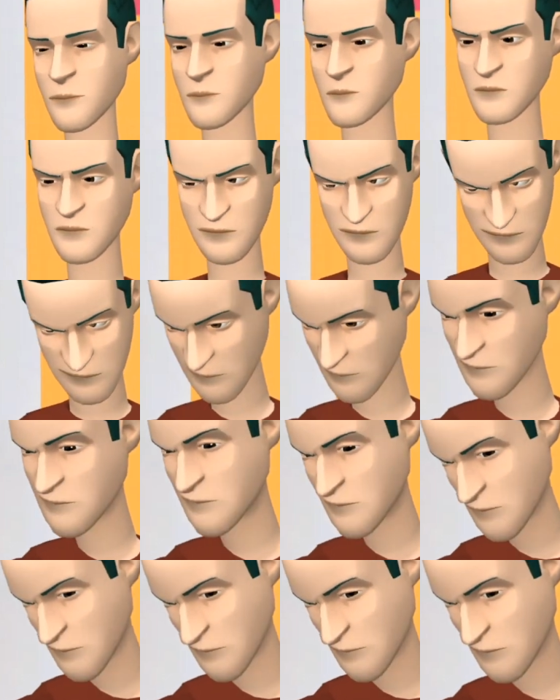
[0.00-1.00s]

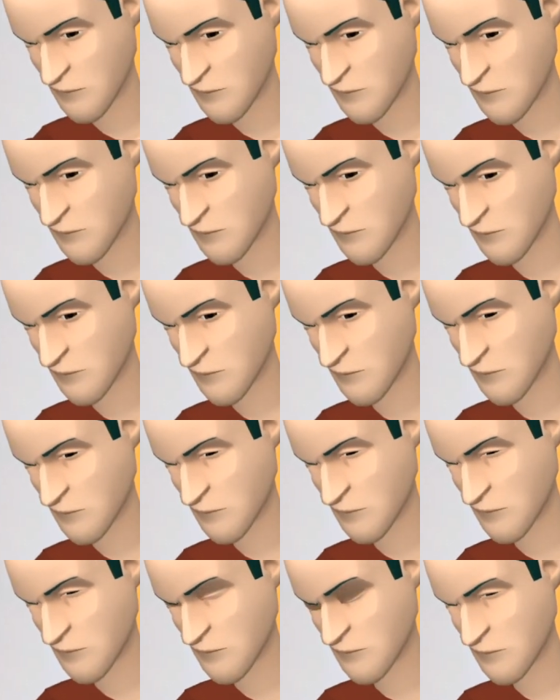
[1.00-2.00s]

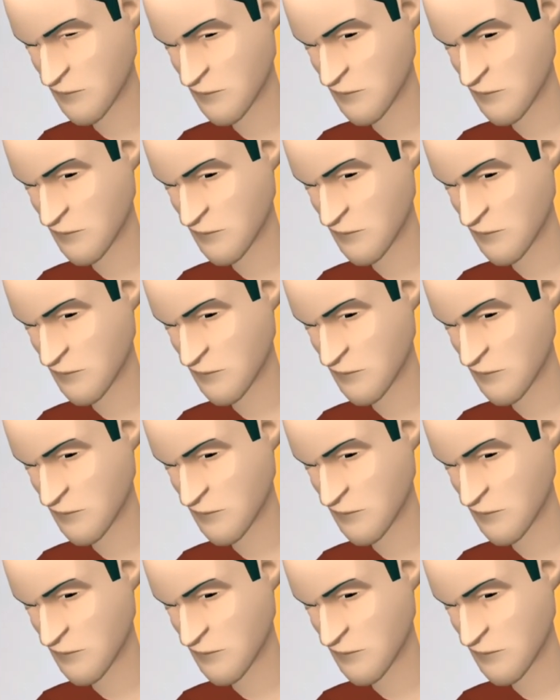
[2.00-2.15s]
Nothing is said.